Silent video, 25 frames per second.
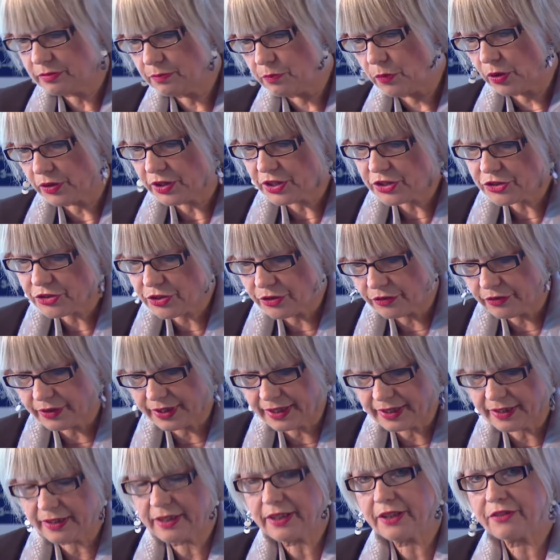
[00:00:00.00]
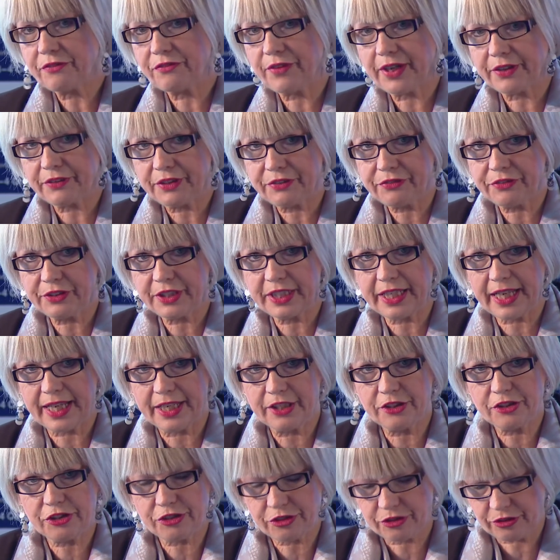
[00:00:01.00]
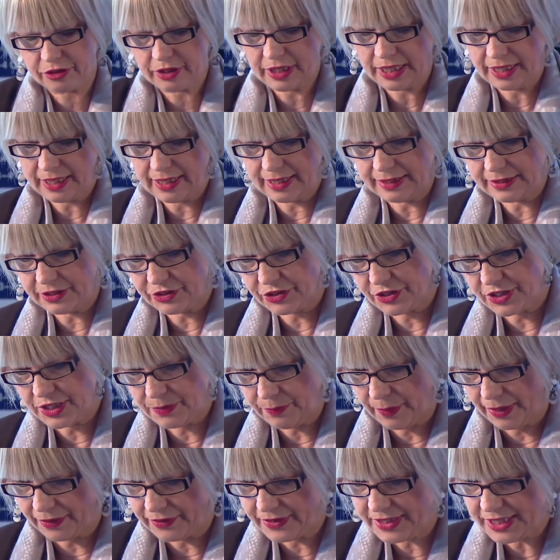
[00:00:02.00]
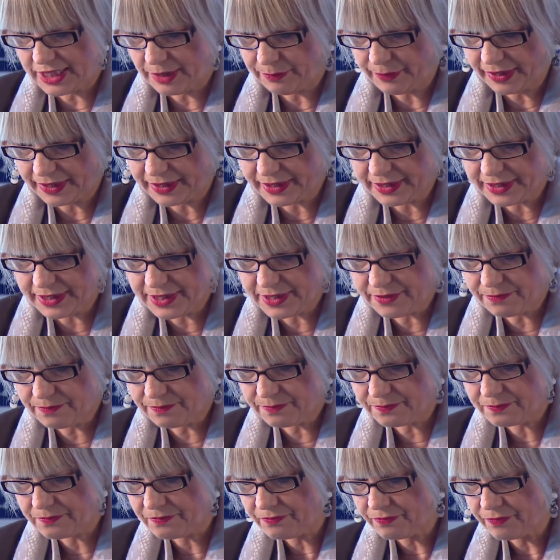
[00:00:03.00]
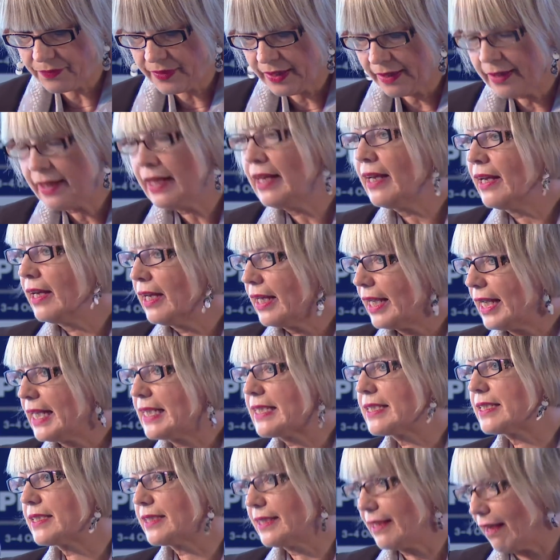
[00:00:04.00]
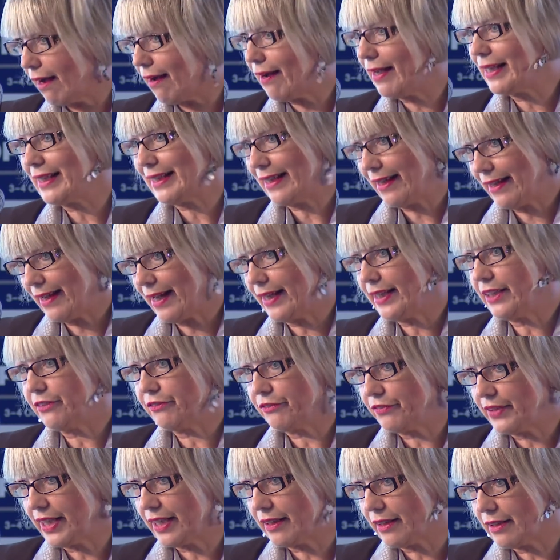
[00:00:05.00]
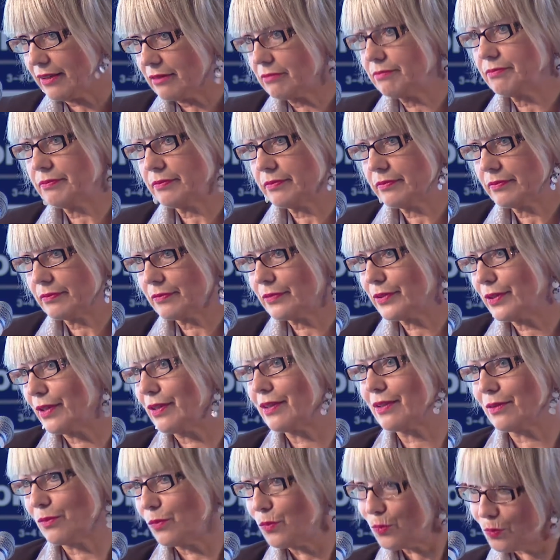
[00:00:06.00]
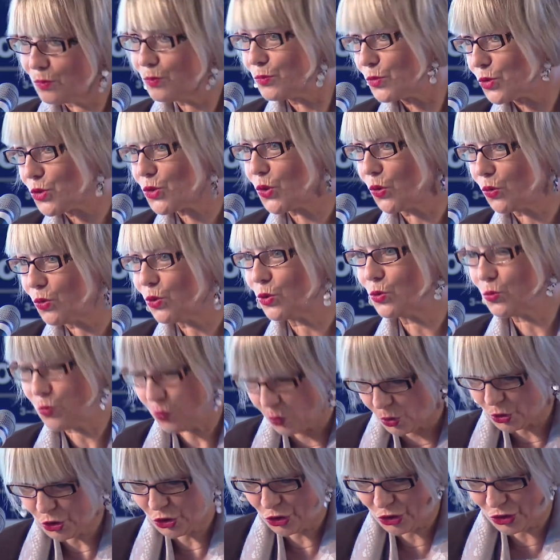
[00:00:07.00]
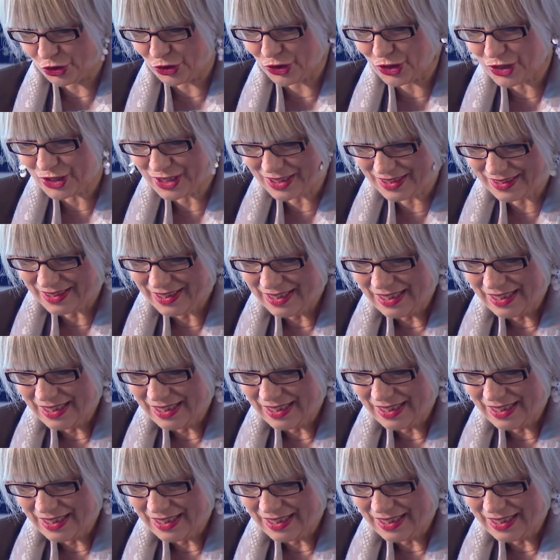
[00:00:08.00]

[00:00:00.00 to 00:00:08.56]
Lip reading: monitoring, verification, and transparency mechanism. It's the IAEA in Vienna, the so-called watchdog,